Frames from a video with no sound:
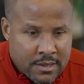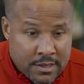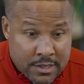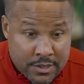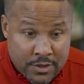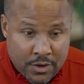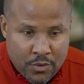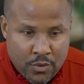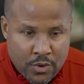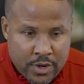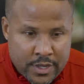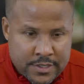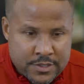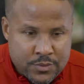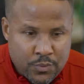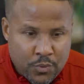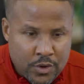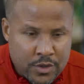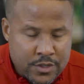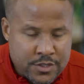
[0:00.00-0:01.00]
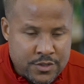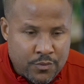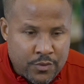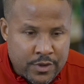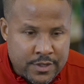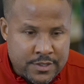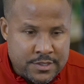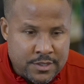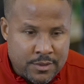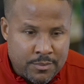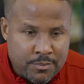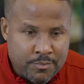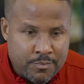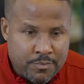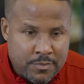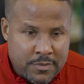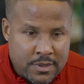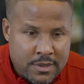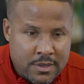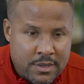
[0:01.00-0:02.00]
you know, his words of wisdom
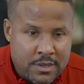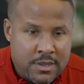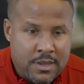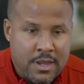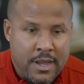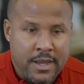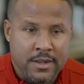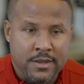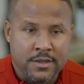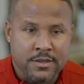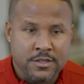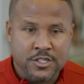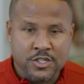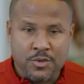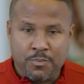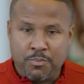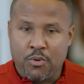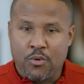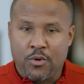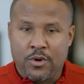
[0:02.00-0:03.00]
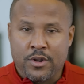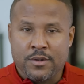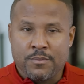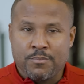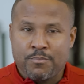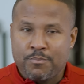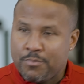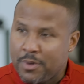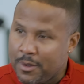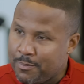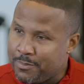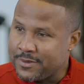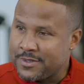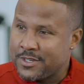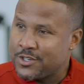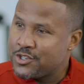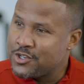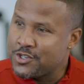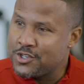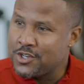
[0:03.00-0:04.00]
kind of supported a
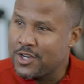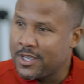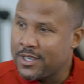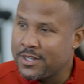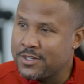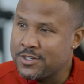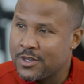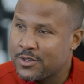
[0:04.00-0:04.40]
position change.